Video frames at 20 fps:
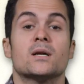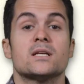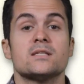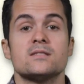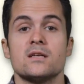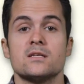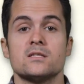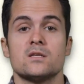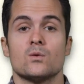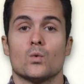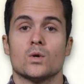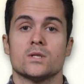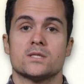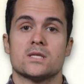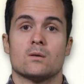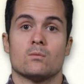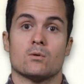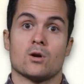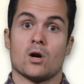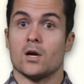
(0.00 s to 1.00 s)
But as Nixon once
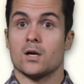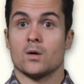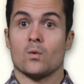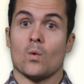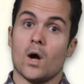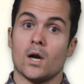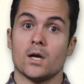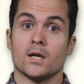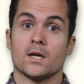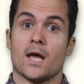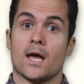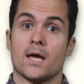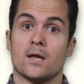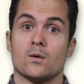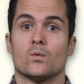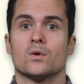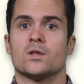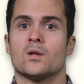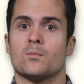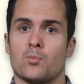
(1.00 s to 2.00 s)
said regarding Watergate,
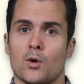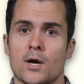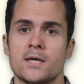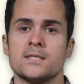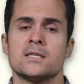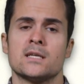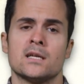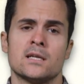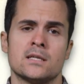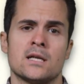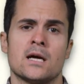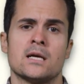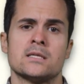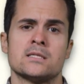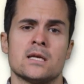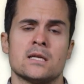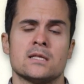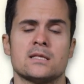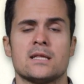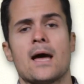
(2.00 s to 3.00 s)
when the president does
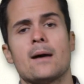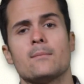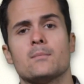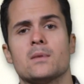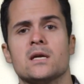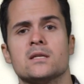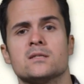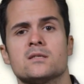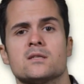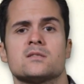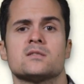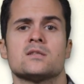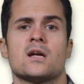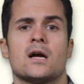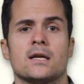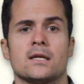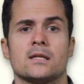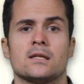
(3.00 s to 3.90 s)
it, that means it's not